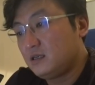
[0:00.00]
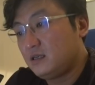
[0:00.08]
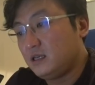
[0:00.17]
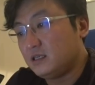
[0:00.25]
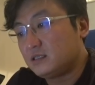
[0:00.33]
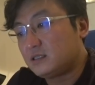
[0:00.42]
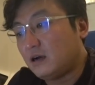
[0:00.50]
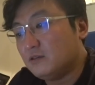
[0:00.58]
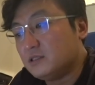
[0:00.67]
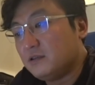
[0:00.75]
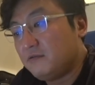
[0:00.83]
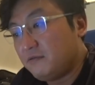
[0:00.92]
is
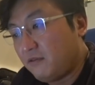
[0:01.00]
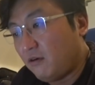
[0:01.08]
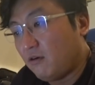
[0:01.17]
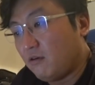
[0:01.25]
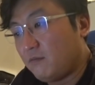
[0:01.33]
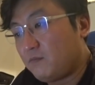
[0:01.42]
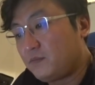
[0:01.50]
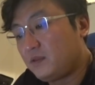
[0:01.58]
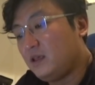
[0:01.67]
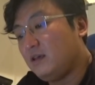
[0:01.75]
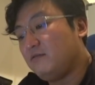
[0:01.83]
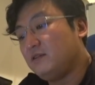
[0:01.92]
1,004.
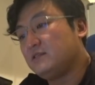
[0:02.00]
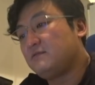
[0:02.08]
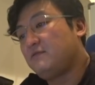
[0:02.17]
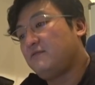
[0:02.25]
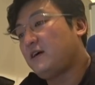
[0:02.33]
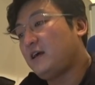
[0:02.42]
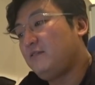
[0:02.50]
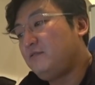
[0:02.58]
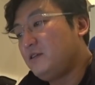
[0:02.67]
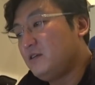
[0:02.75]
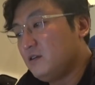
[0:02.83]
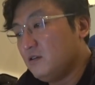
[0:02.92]
If it's
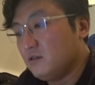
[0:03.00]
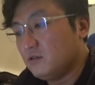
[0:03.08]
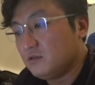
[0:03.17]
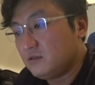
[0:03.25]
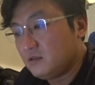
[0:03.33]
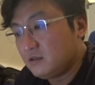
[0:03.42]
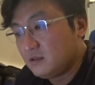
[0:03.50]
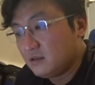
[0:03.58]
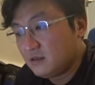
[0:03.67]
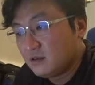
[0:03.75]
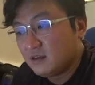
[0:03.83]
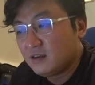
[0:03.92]
5-year loan,
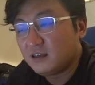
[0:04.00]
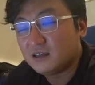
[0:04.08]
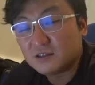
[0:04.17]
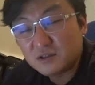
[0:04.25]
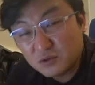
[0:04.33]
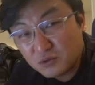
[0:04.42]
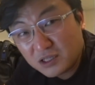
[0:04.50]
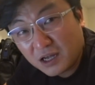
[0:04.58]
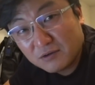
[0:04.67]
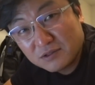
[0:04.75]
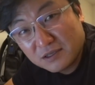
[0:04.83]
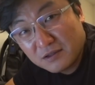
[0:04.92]
it's
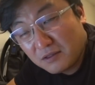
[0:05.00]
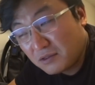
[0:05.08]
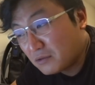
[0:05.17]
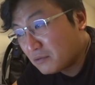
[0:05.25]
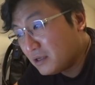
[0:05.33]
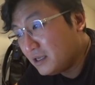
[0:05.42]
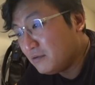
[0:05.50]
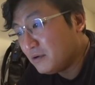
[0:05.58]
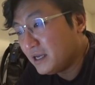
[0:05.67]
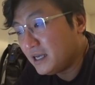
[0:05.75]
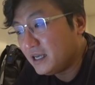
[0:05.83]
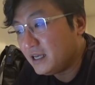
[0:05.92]
2,003
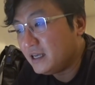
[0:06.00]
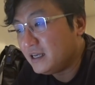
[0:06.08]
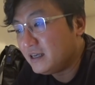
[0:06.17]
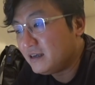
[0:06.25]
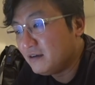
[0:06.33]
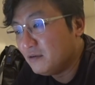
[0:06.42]
way.